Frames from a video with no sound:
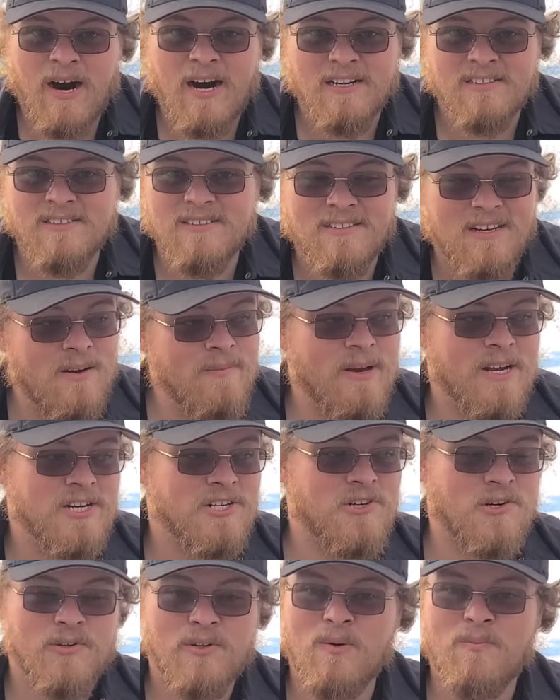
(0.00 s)
boxes, I make
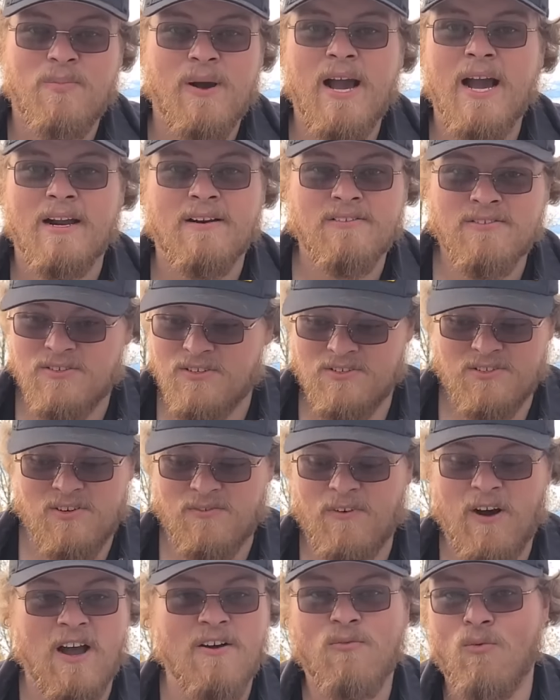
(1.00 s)
sure they're packed to
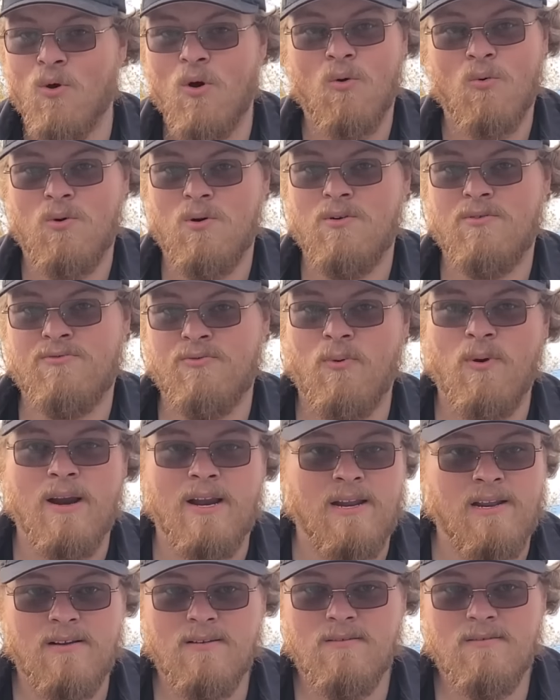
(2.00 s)
survive World War
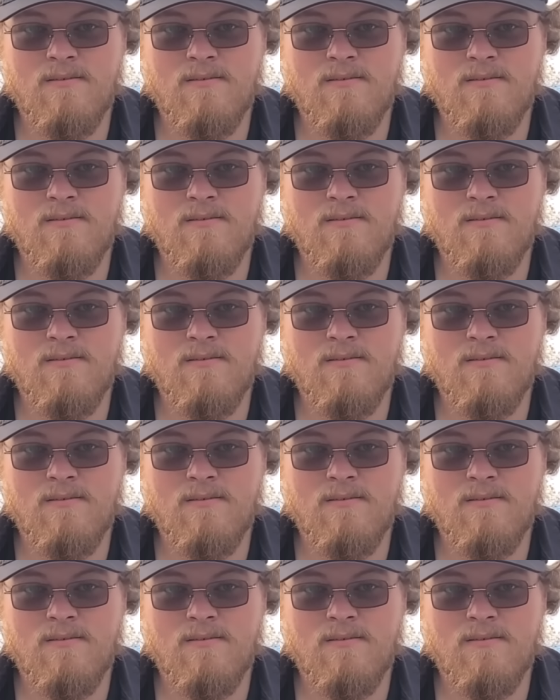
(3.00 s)
III.